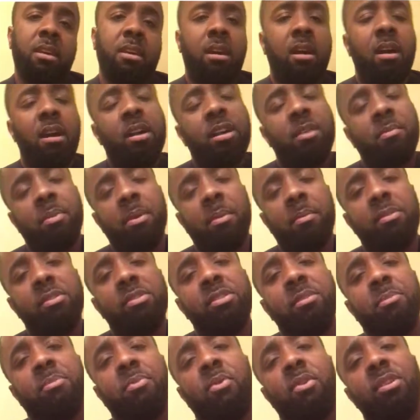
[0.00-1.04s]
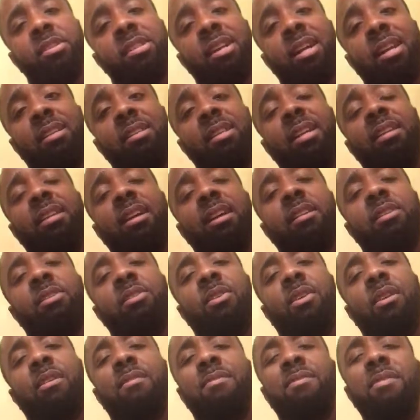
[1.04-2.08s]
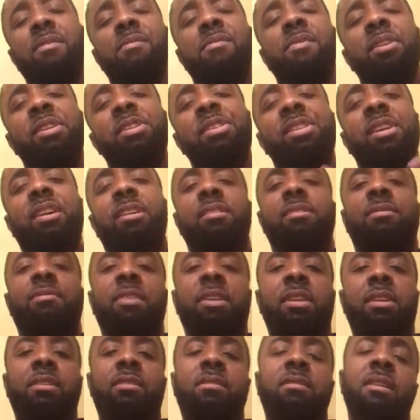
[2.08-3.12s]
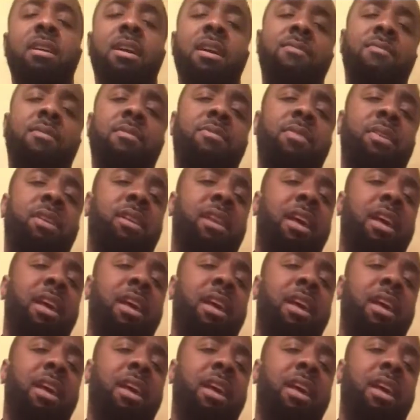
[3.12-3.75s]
All right, good people, it's your boy, John the Dr. Clark. Feel free to share this video. Feel free to